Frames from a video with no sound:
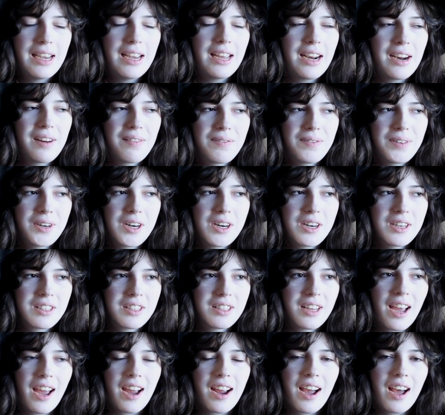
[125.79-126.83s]
And at
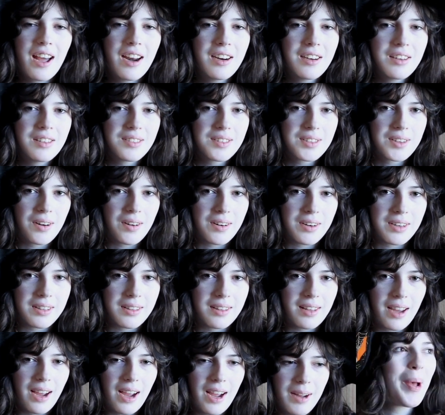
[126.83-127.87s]
first, I kind of
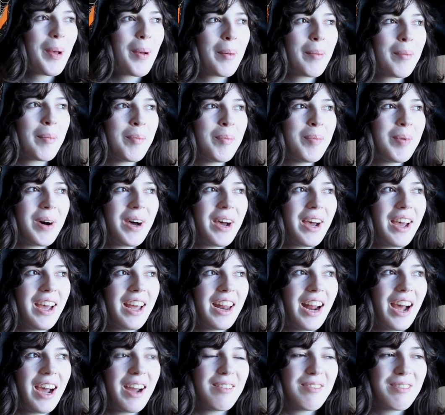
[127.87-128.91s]
discarded that,
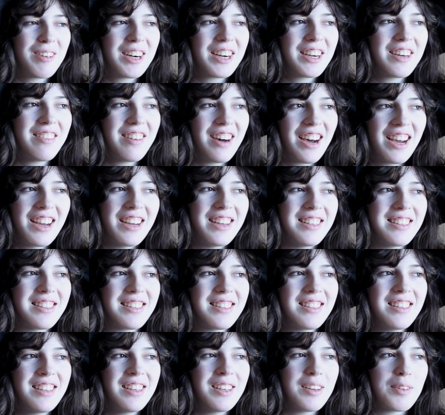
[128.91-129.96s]
but I
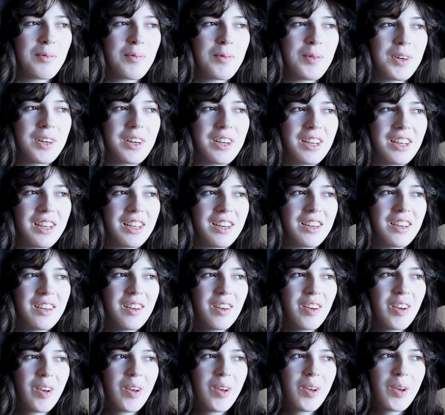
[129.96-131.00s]
realized it would
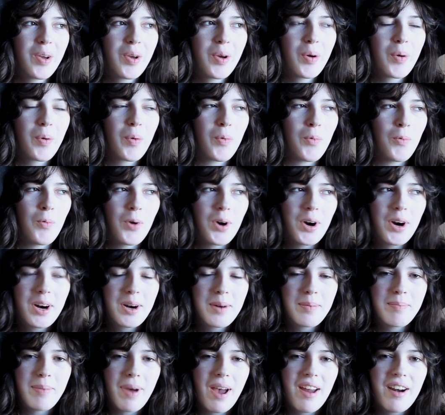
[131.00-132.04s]

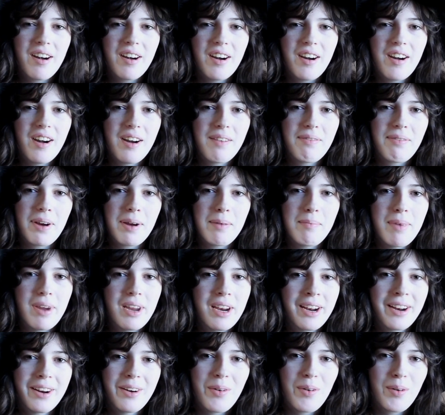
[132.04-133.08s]
work better if I
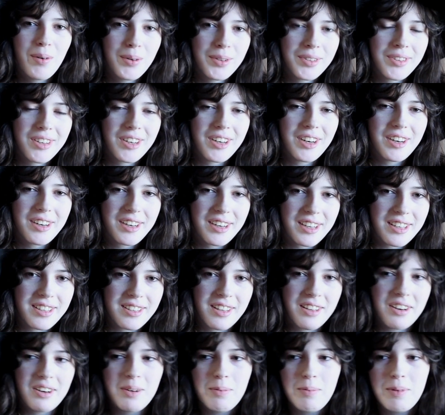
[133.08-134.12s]
made it older because
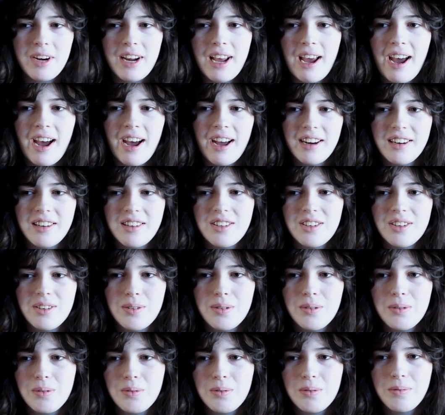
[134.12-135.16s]
then it would add
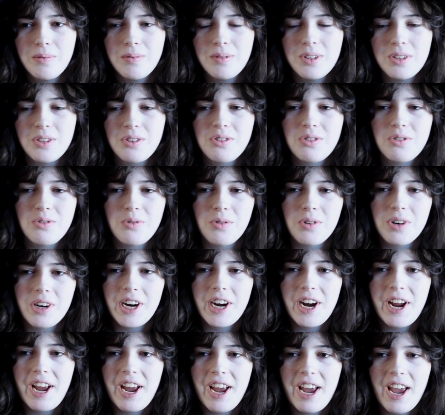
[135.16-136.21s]
to the
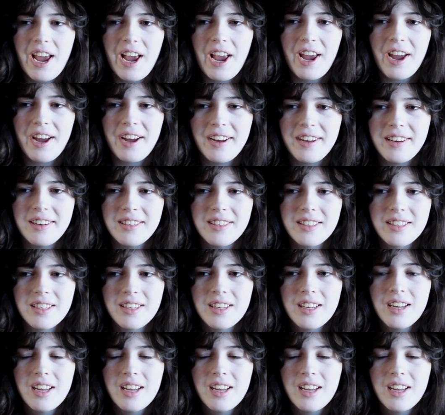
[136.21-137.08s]
story and